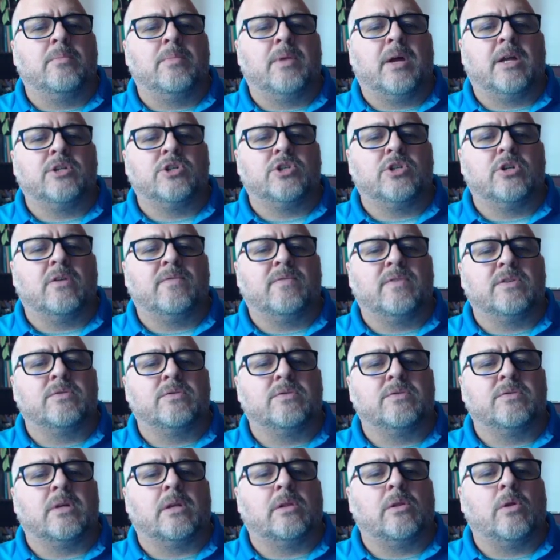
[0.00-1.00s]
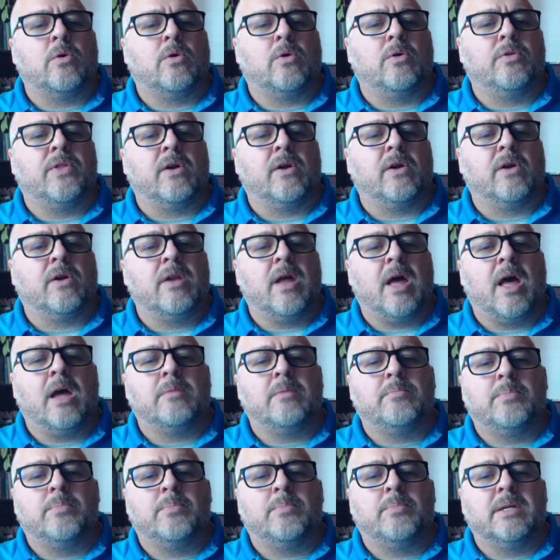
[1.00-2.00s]
I'm not sure if this was a local thing or
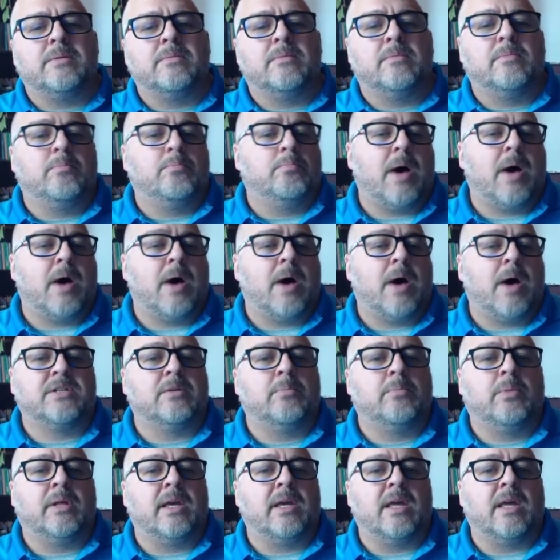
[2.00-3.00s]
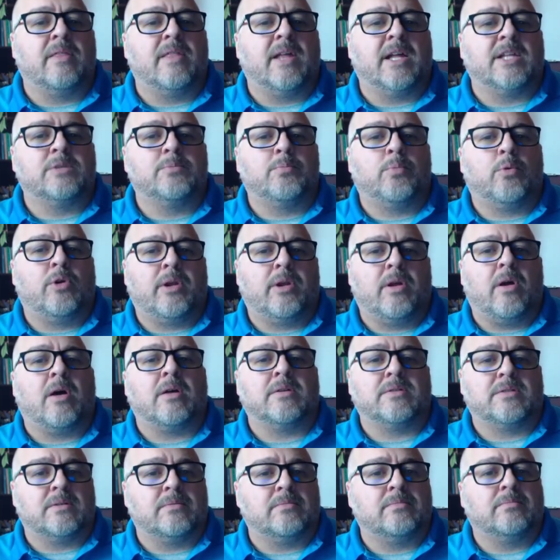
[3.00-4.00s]
not, but possibly, and that's pretty
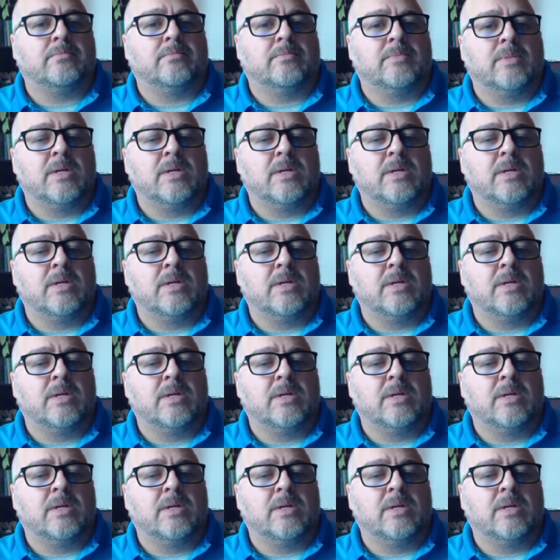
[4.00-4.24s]
awesome.